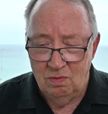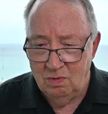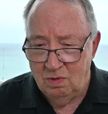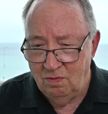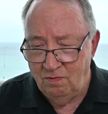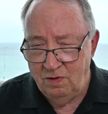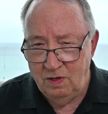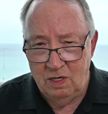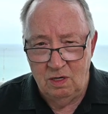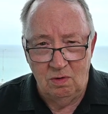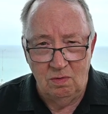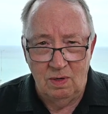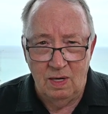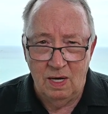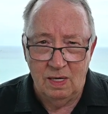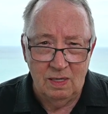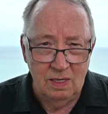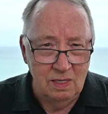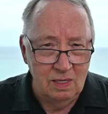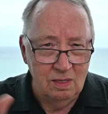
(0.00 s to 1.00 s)
If you don't
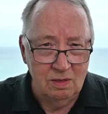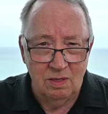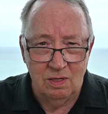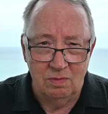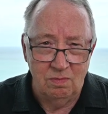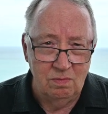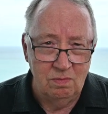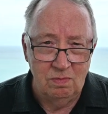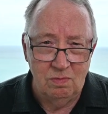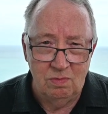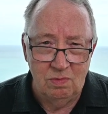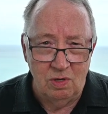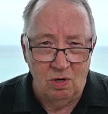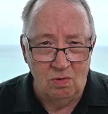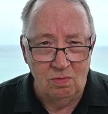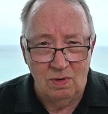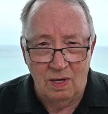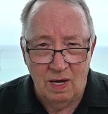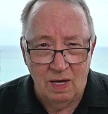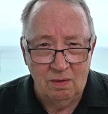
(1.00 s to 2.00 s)
like it, hit the
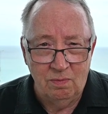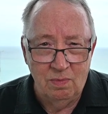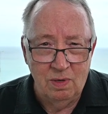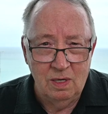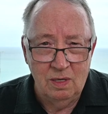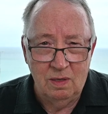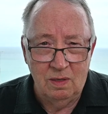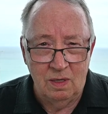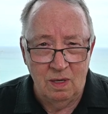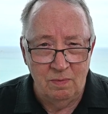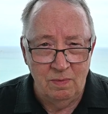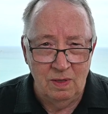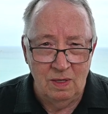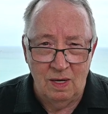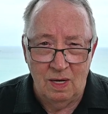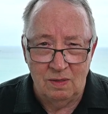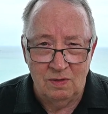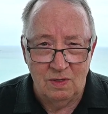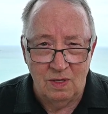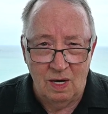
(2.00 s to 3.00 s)
don't like button.
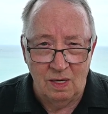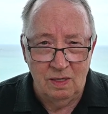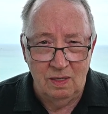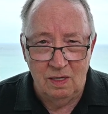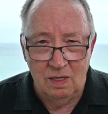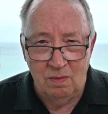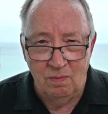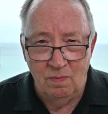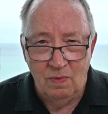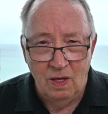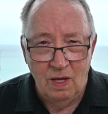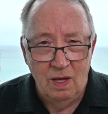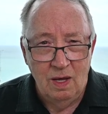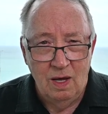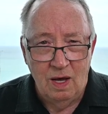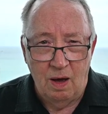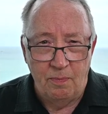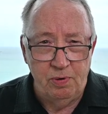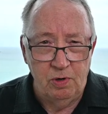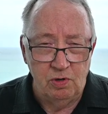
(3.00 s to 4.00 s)
I get them.
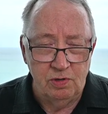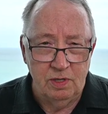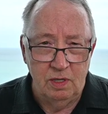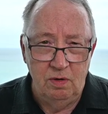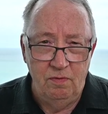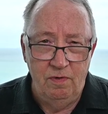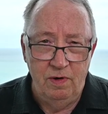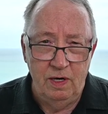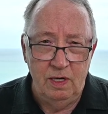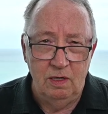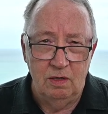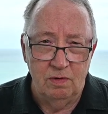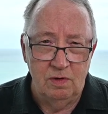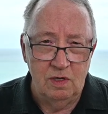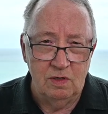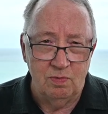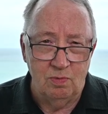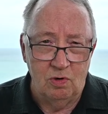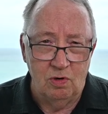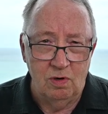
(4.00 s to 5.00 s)
I posted a video
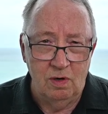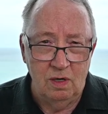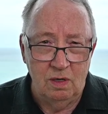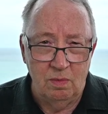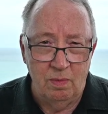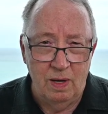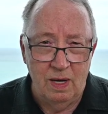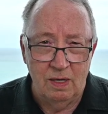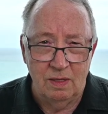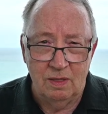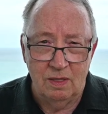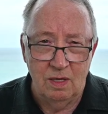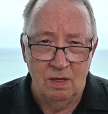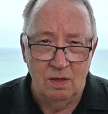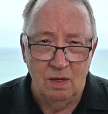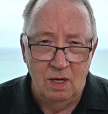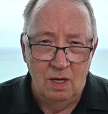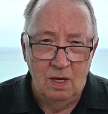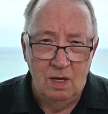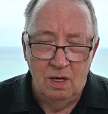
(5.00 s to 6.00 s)
this morning about
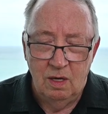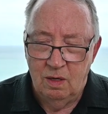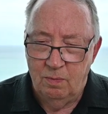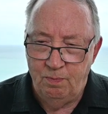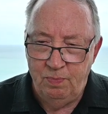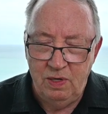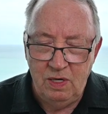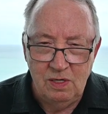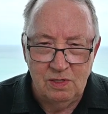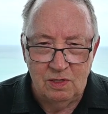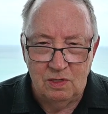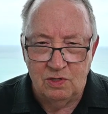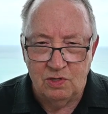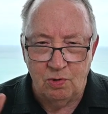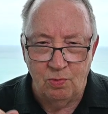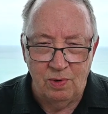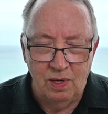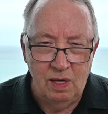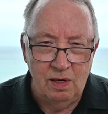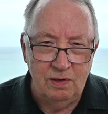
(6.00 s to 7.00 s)
the peace and
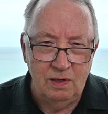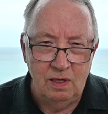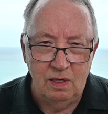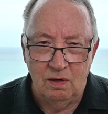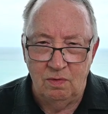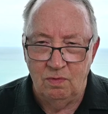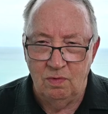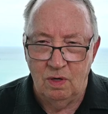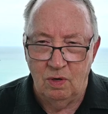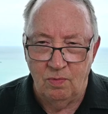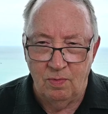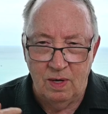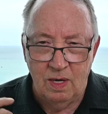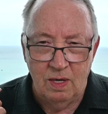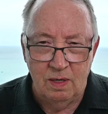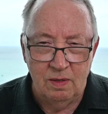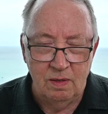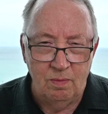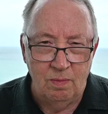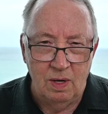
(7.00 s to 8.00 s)
serenity
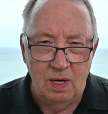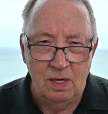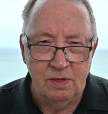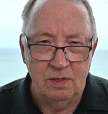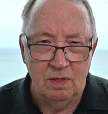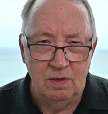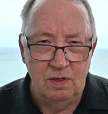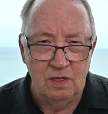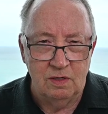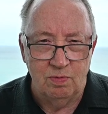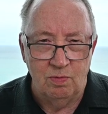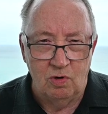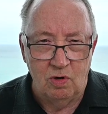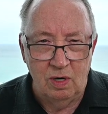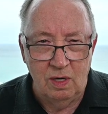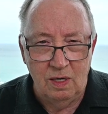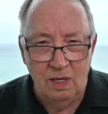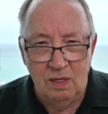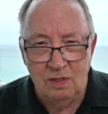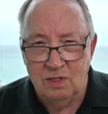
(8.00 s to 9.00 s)
around Manta this
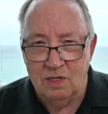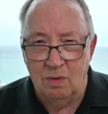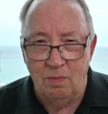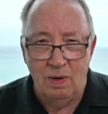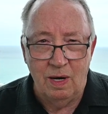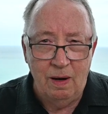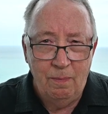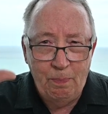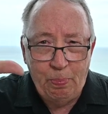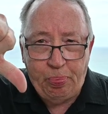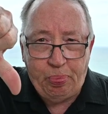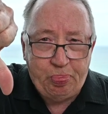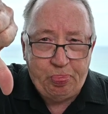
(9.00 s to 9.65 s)
morning, and somebody,